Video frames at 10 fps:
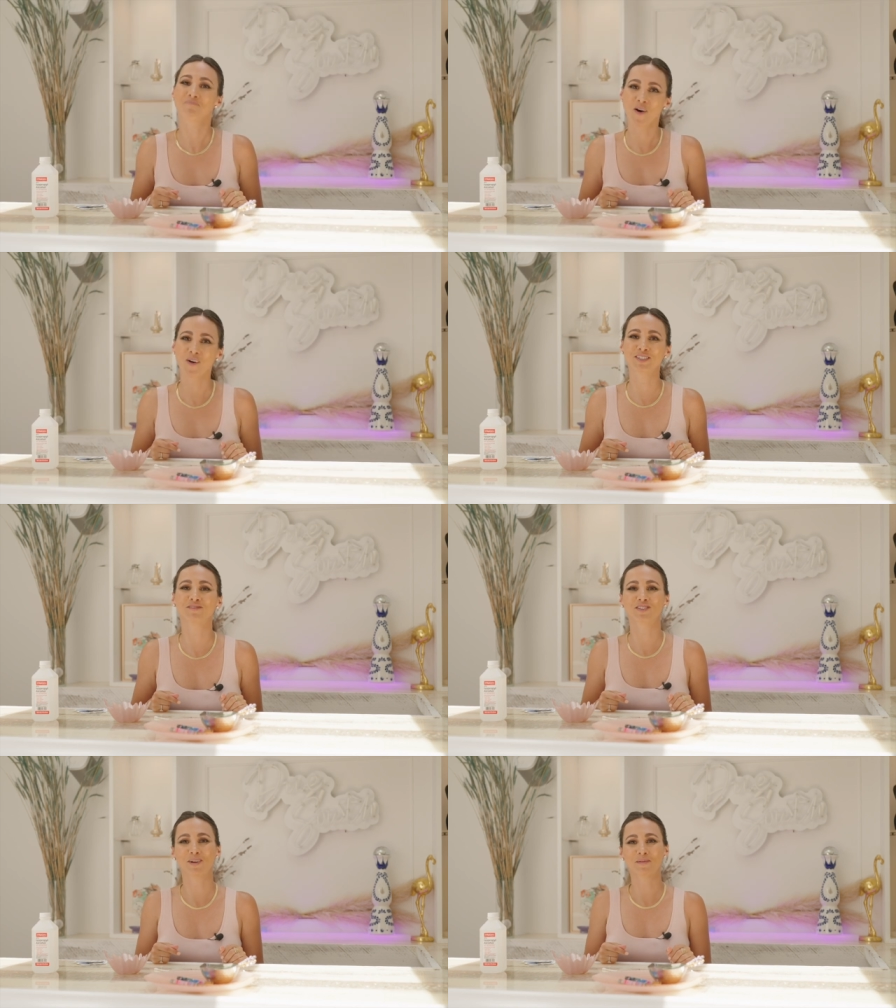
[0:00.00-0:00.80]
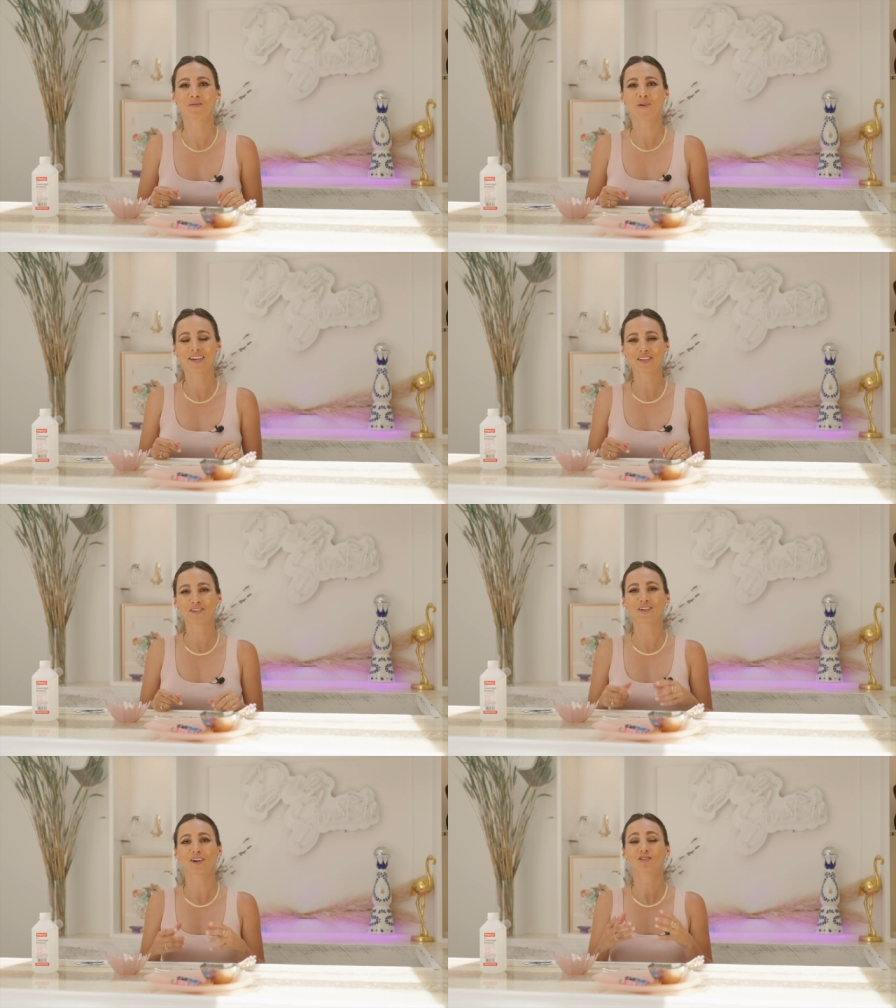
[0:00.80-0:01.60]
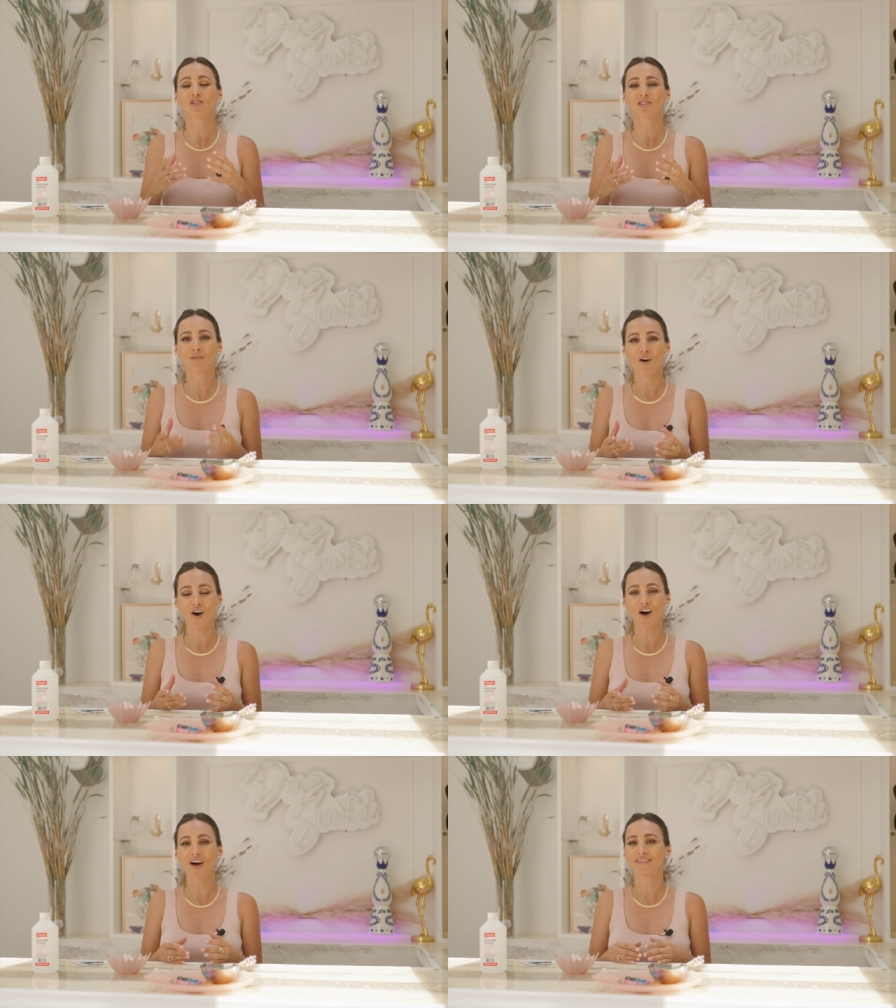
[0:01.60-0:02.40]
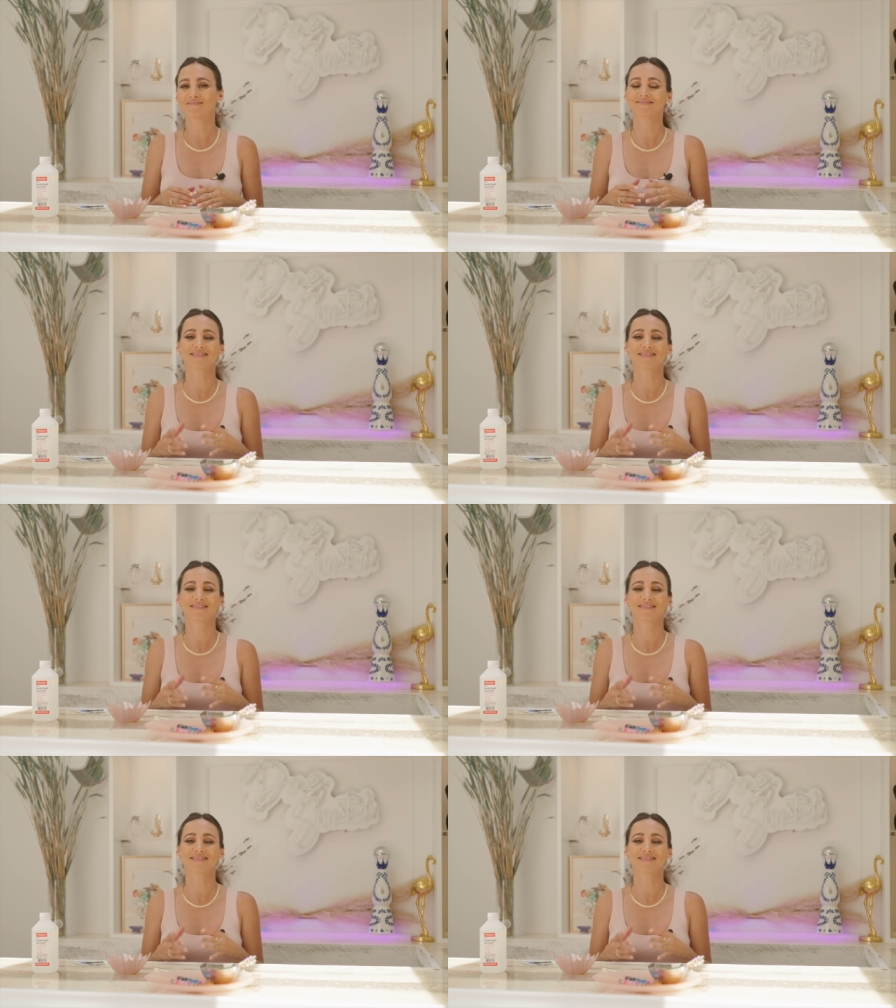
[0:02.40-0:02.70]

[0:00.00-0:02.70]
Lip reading: bowls of ceramic one-hitters are small,